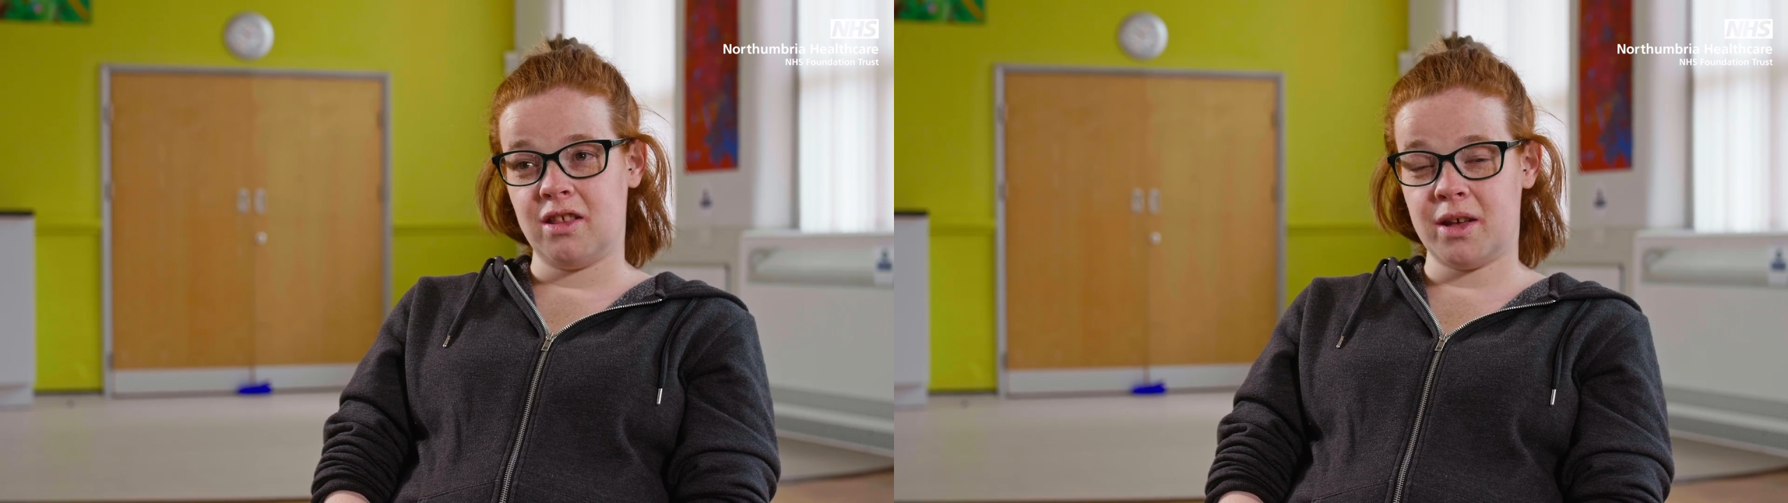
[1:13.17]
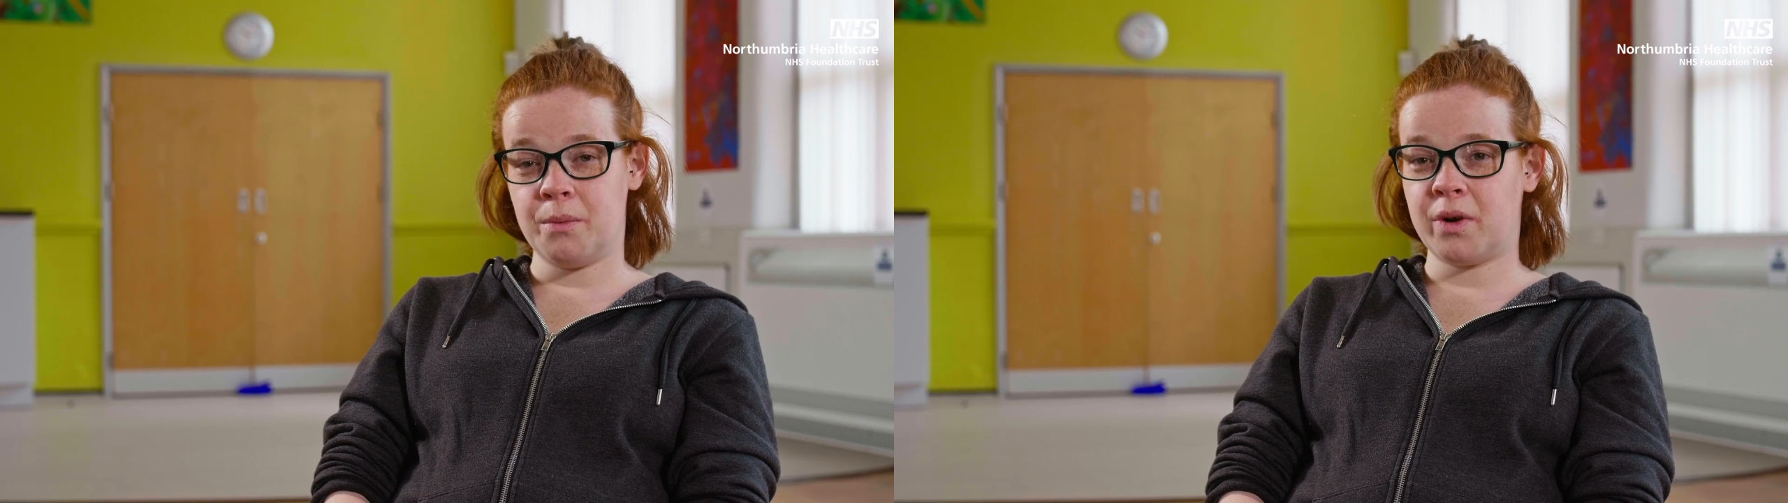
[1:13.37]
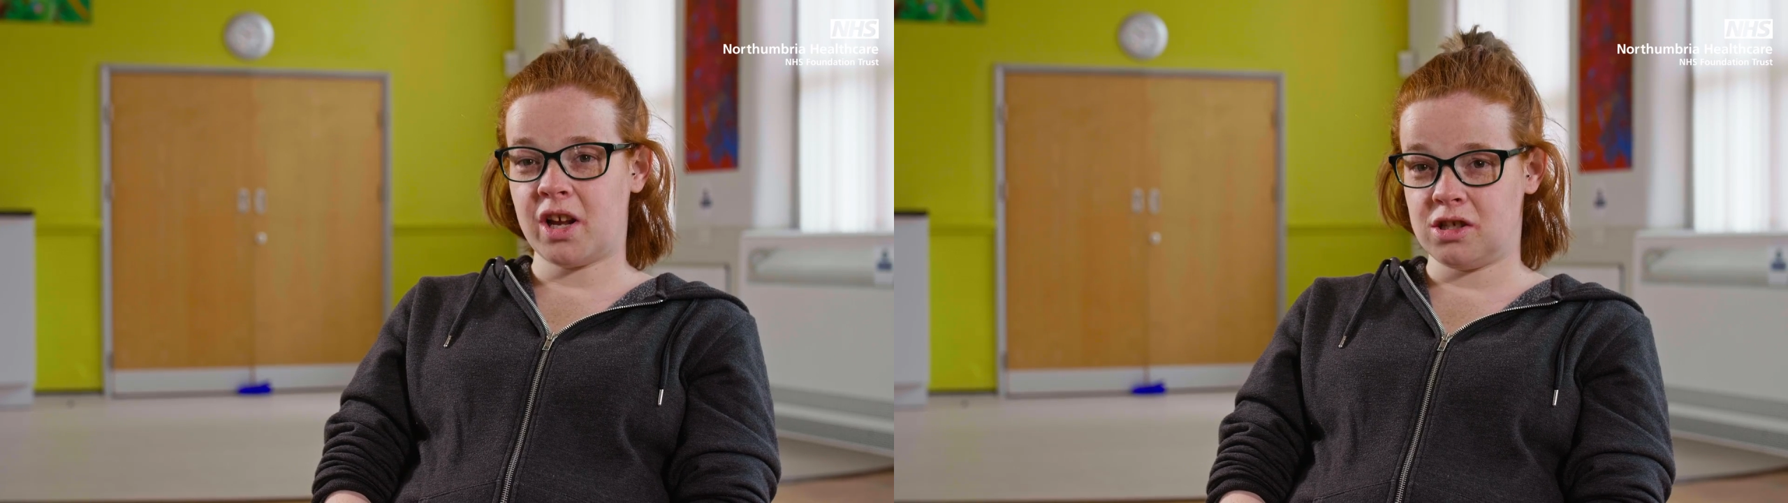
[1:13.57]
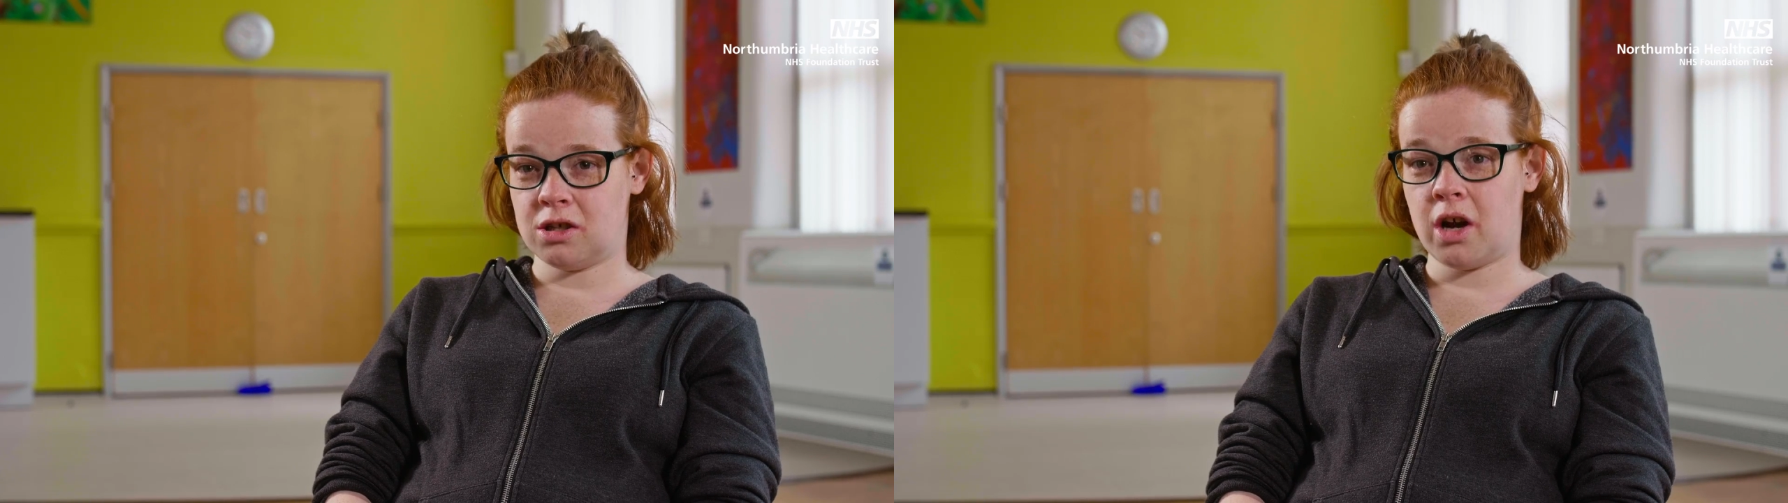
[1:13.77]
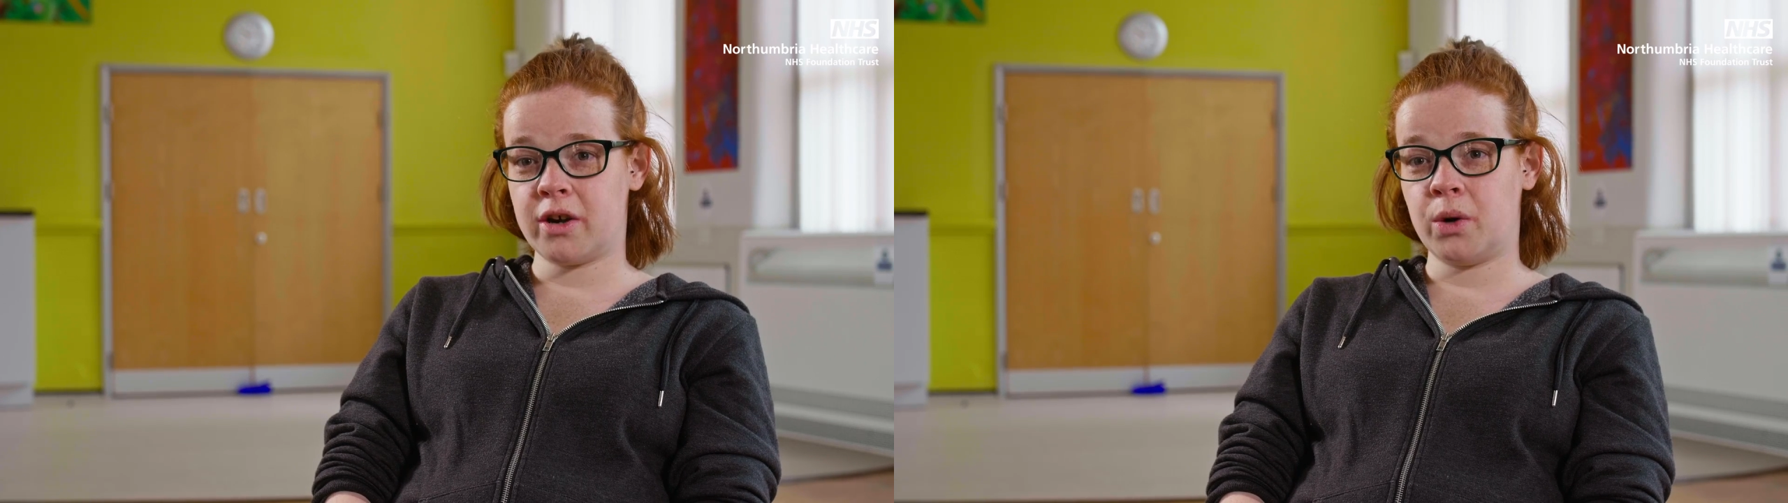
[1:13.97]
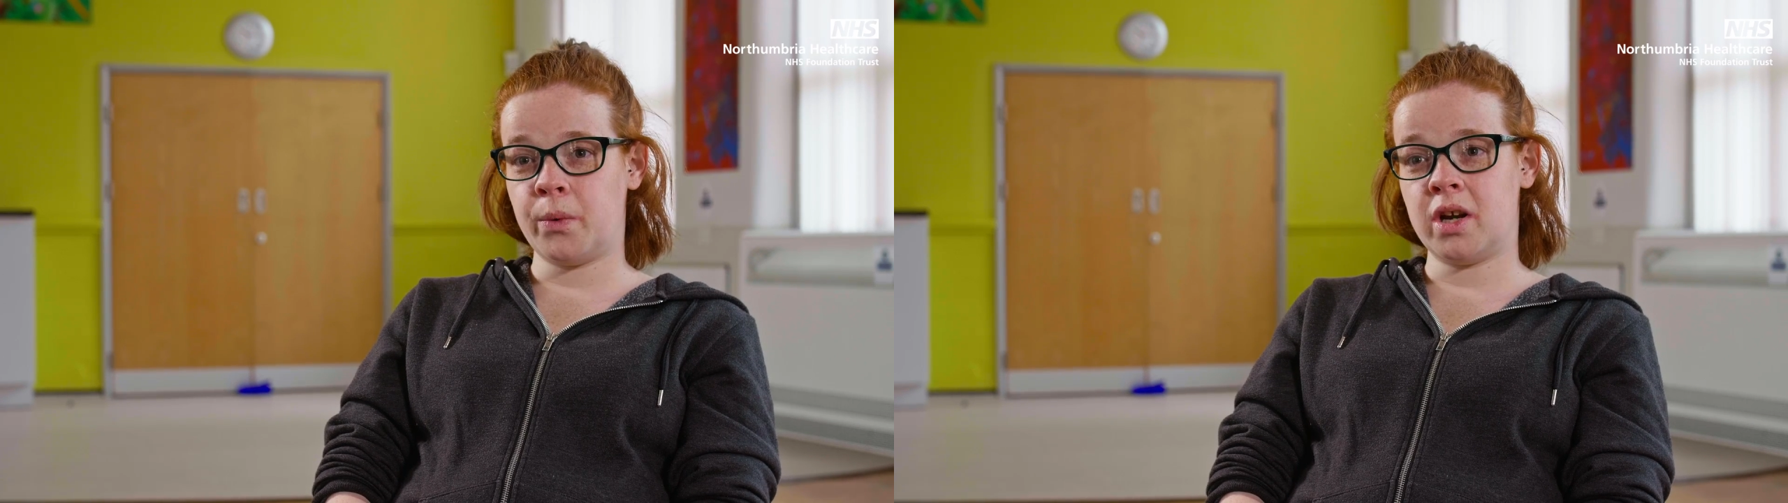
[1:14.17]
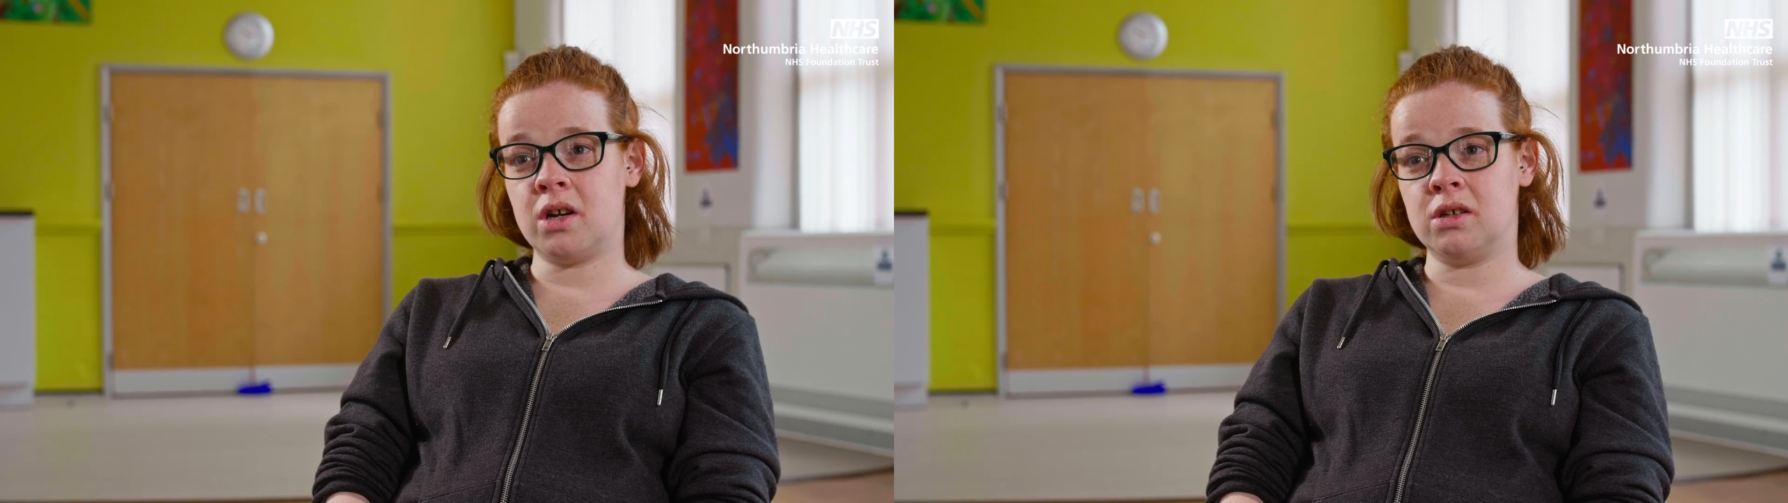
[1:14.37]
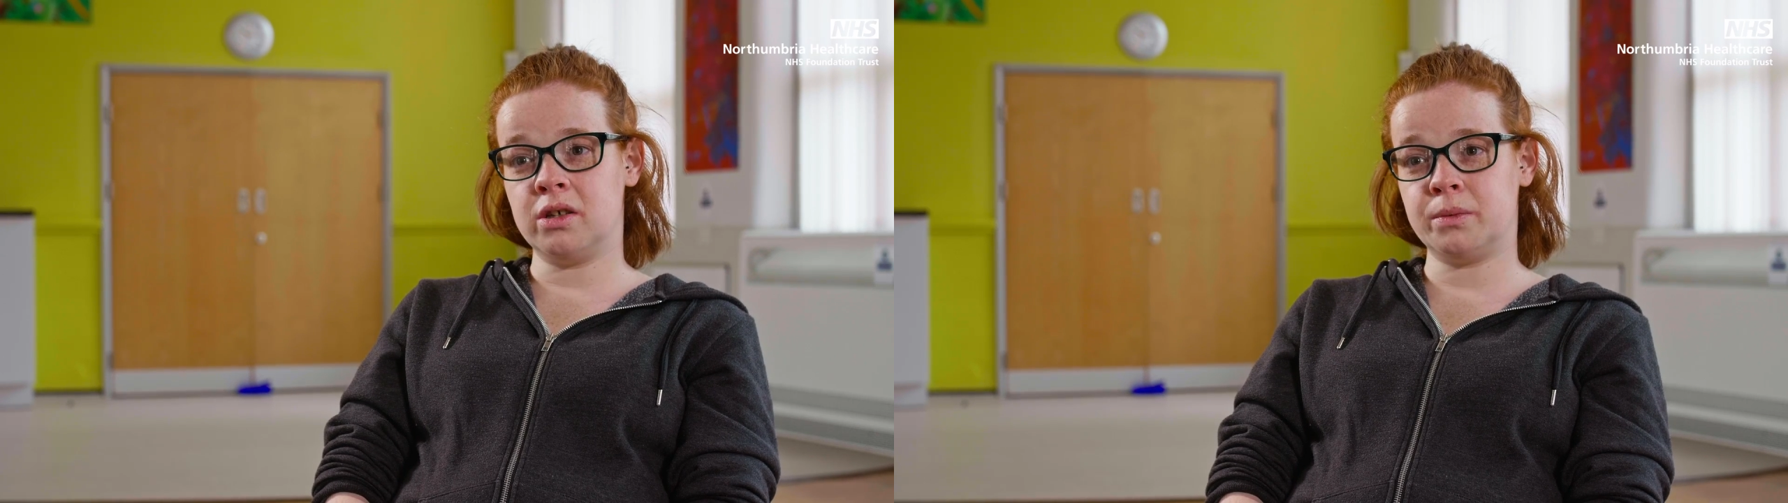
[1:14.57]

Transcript: Then when I started quitting,